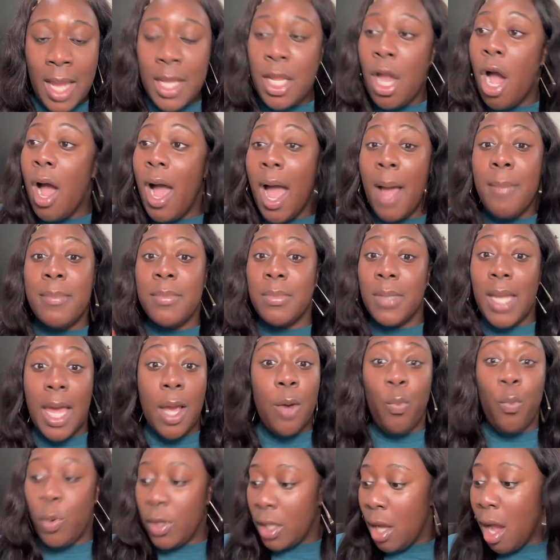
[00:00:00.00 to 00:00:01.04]

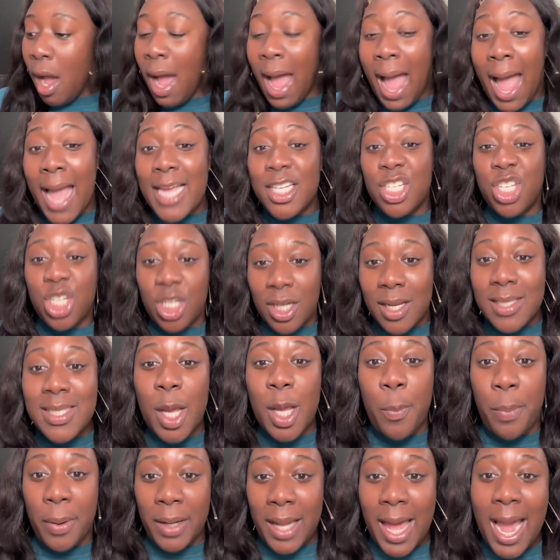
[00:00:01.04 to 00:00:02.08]
I just
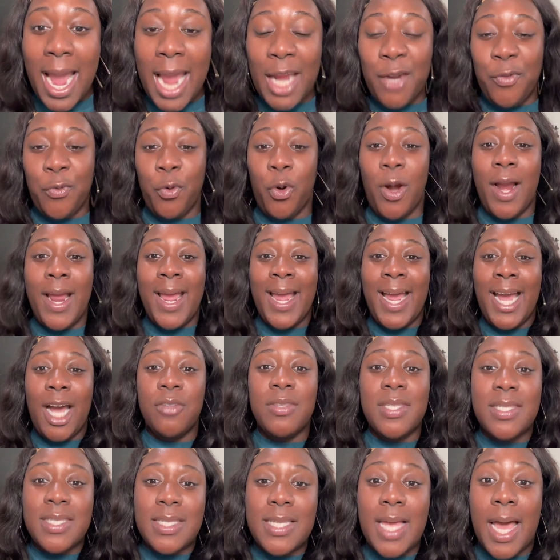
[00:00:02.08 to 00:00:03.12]
applied for a
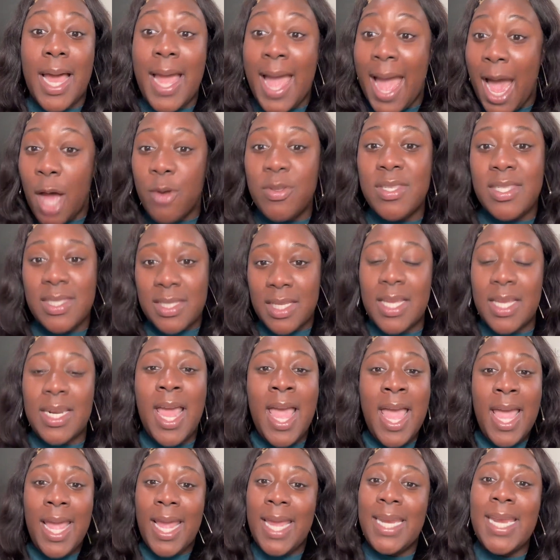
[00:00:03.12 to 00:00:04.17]
house
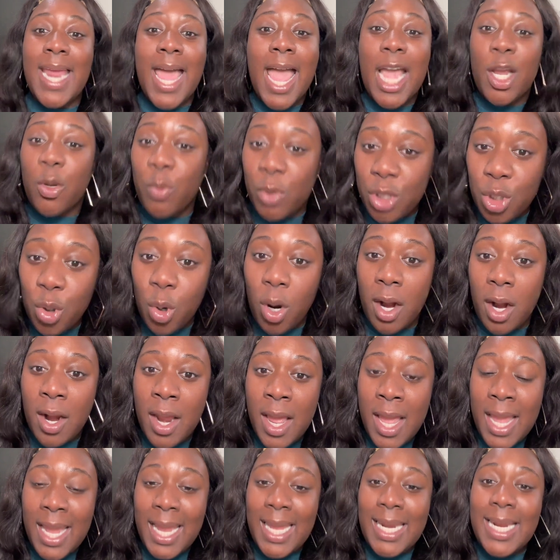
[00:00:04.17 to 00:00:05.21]
sit in
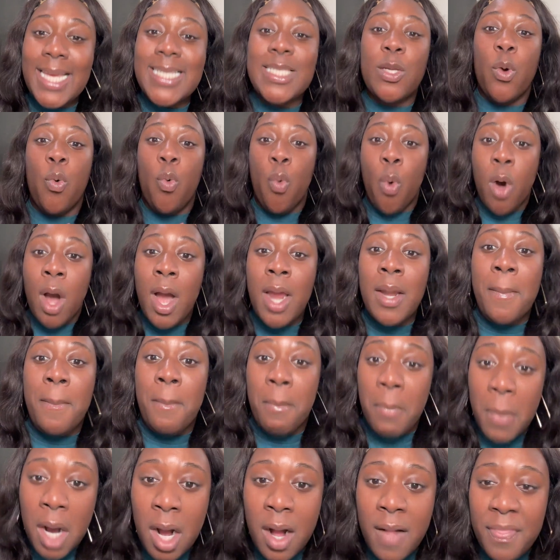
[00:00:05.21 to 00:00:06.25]
Ecuador. It is
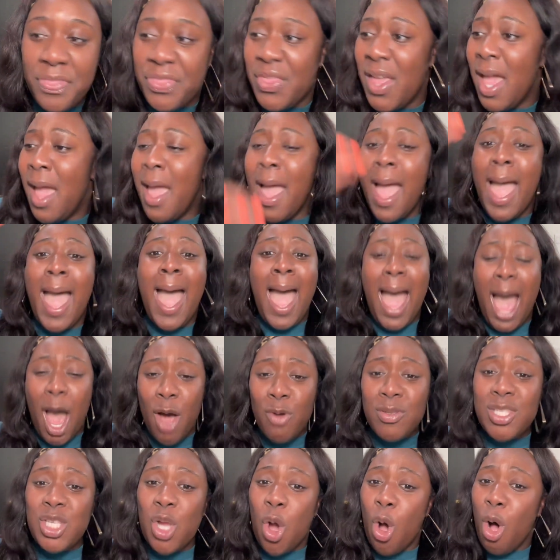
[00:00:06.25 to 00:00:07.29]
1 month.
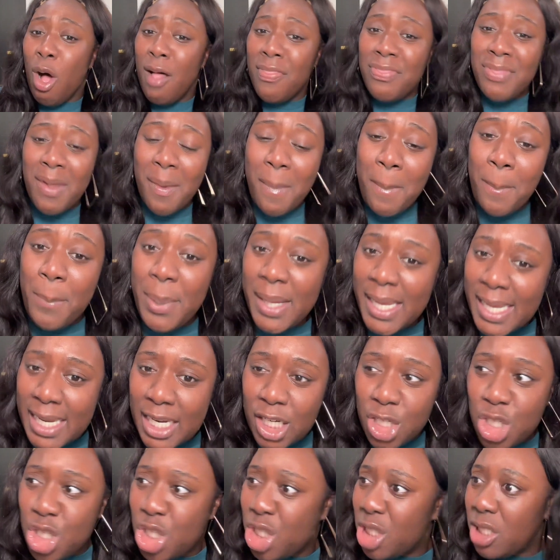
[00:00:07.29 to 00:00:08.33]
House on the
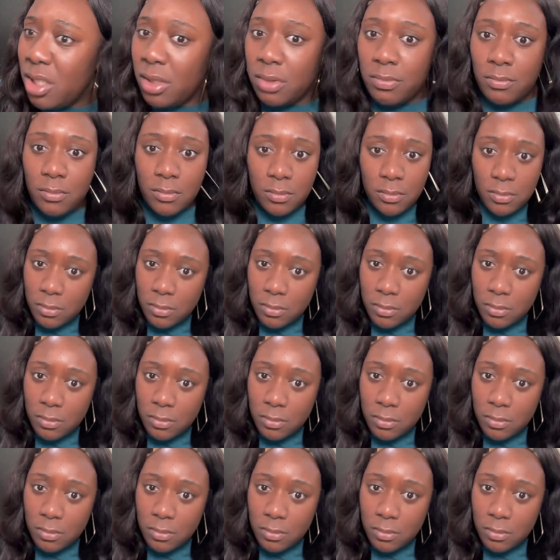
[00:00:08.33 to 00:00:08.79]
beach.